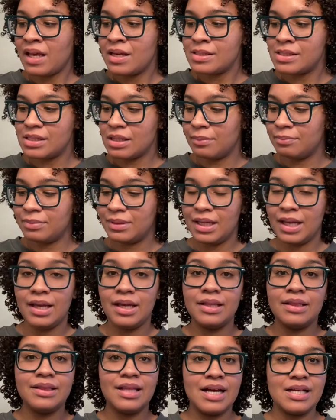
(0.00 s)

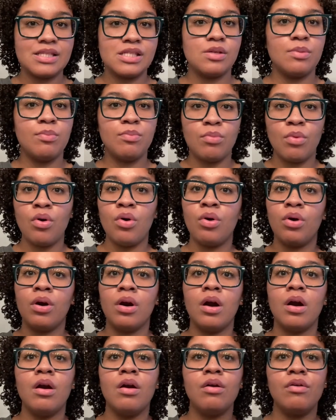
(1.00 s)
something that's
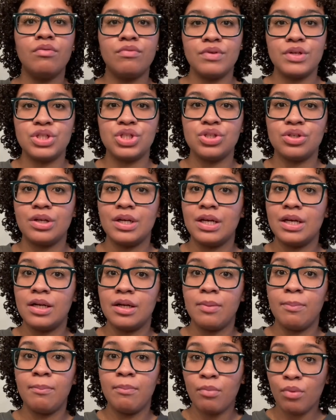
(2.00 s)
more richer
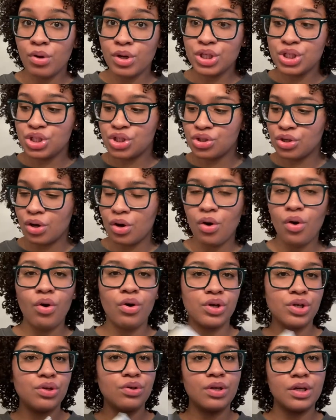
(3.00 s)
in moisture or
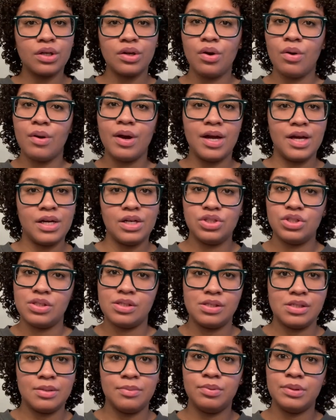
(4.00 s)
you can go ahead and
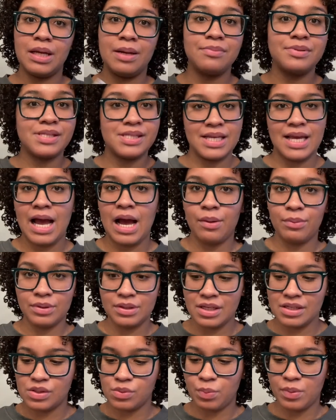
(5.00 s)
just double that but see how it
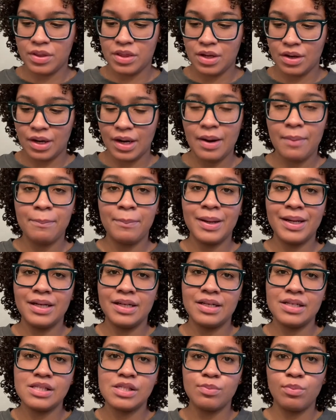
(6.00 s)
does with your hair but it
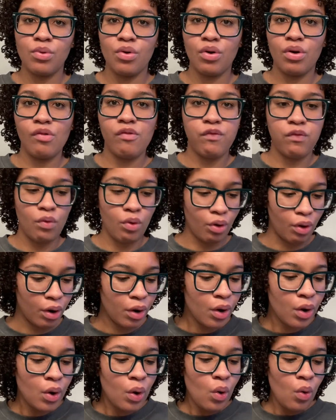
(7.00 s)
is more for
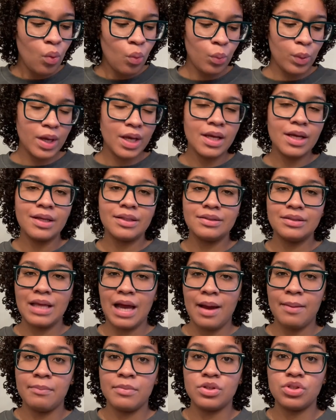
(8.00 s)
weak
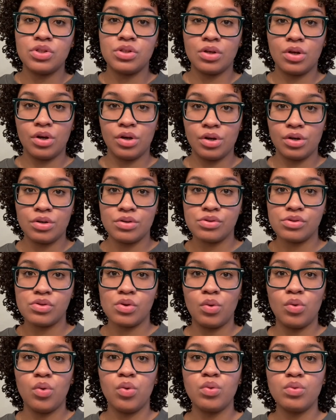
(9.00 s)
damaged curls
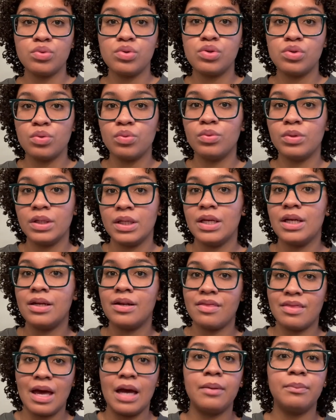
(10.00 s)
who do need
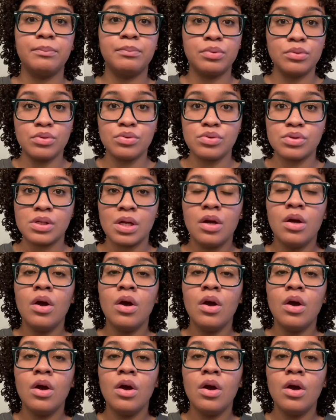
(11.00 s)
that boost